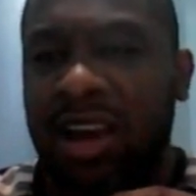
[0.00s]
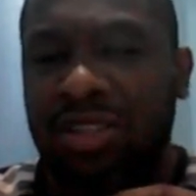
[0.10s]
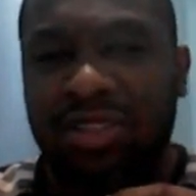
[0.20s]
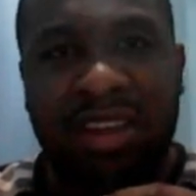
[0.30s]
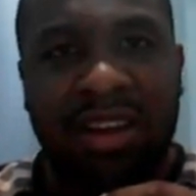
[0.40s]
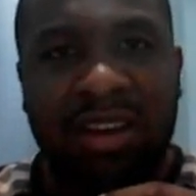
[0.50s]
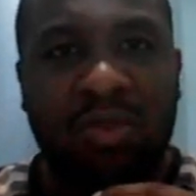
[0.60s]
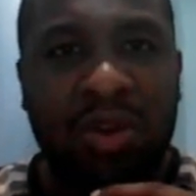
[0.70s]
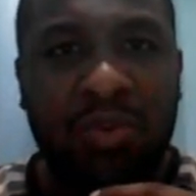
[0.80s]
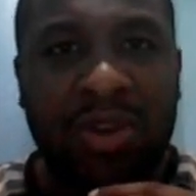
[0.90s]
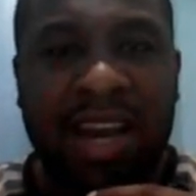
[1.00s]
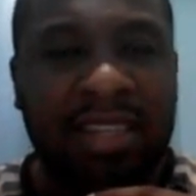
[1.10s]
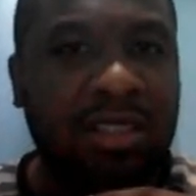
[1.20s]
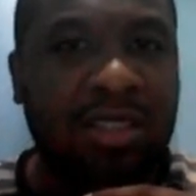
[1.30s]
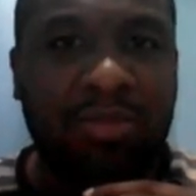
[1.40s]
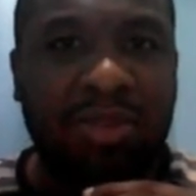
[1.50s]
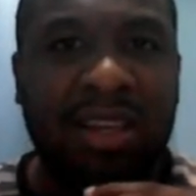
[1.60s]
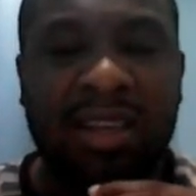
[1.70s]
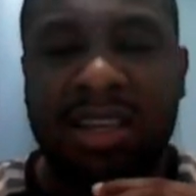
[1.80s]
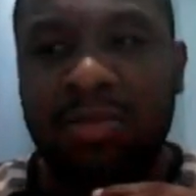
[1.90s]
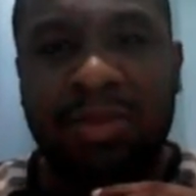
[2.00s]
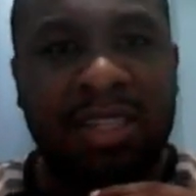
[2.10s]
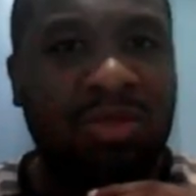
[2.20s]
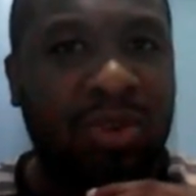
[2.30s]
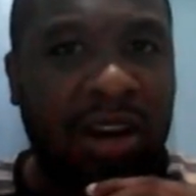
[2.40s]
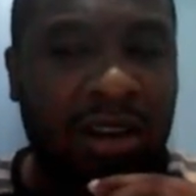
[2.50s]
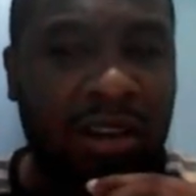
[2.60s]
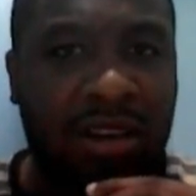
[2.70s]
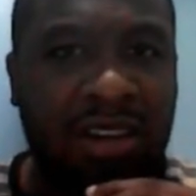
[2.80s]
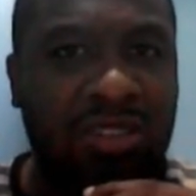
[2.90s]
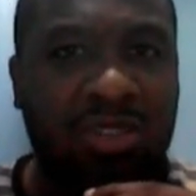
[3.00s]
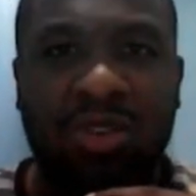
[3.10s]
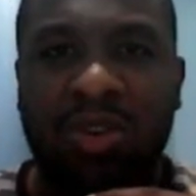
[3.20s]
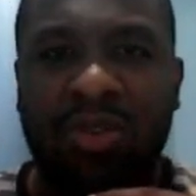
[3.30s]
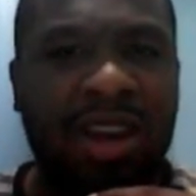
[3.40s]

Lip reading: I think when we ask something, it means we are learning.